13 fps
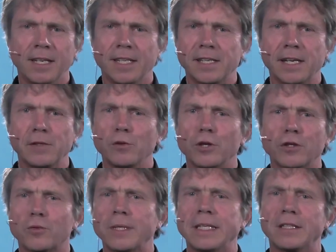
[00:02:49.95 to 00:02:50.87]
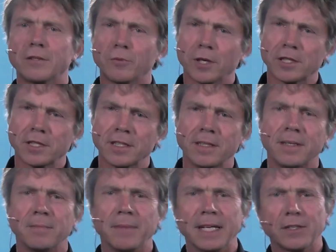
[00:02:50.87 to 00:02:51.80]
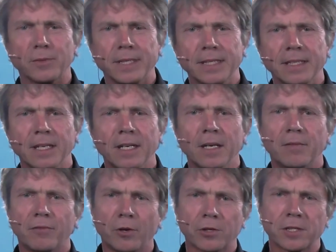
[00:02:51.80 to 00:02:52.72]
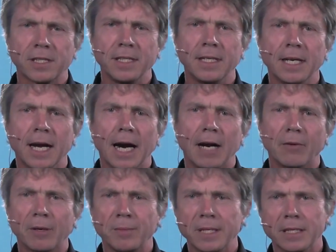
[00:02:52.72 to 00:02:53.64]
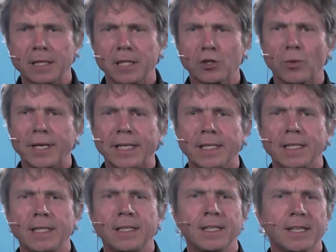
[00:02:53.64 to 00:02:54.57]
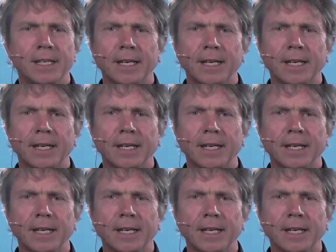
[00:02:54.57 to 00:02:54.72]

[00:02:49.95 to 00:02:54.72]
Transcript: as they do not read Russian, Mandarin, Farsi, Arabic, Swahili,